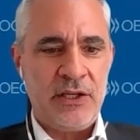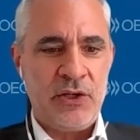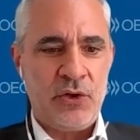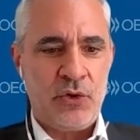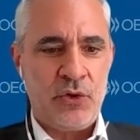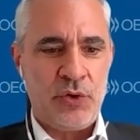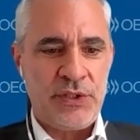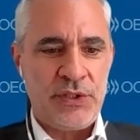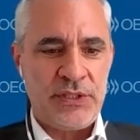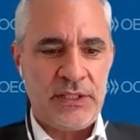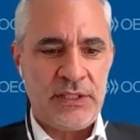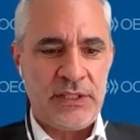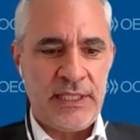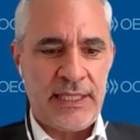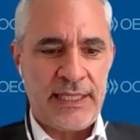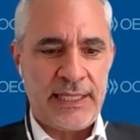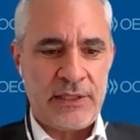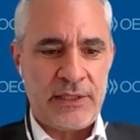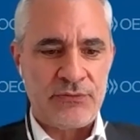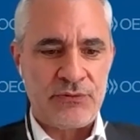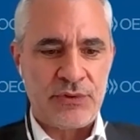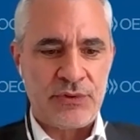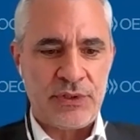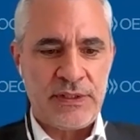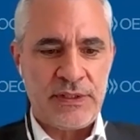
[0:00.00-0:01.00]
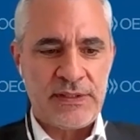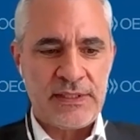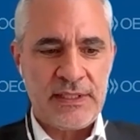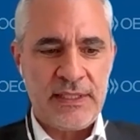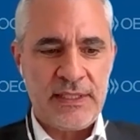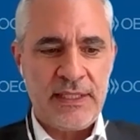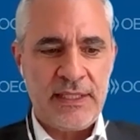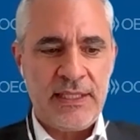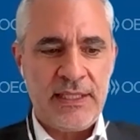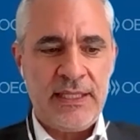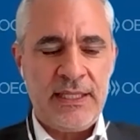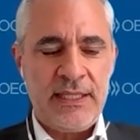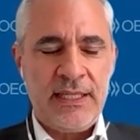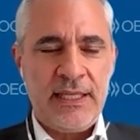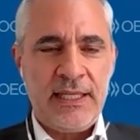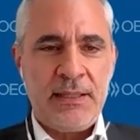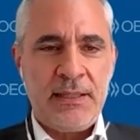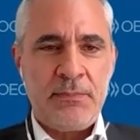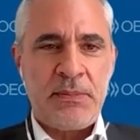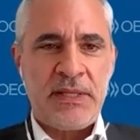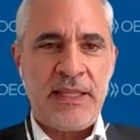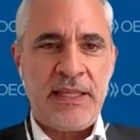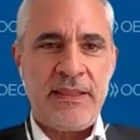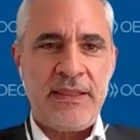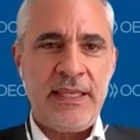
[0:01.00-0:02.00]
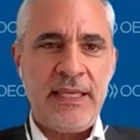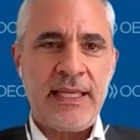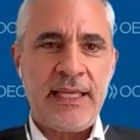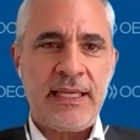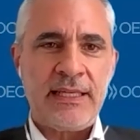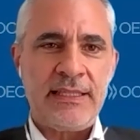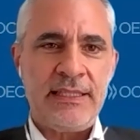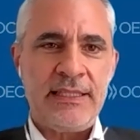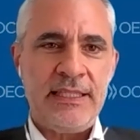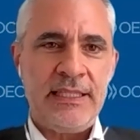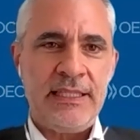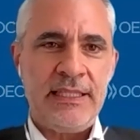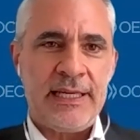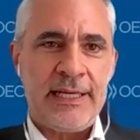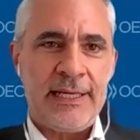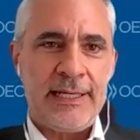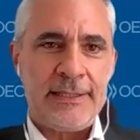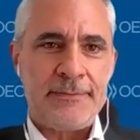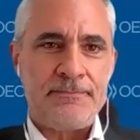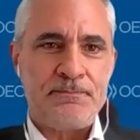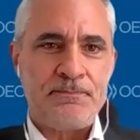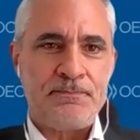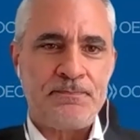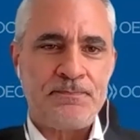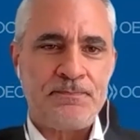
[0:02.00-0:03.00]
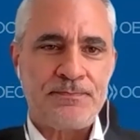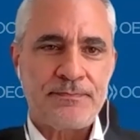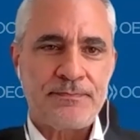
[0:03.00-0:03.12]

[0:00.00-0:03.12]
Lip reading: OECD countries. But I think the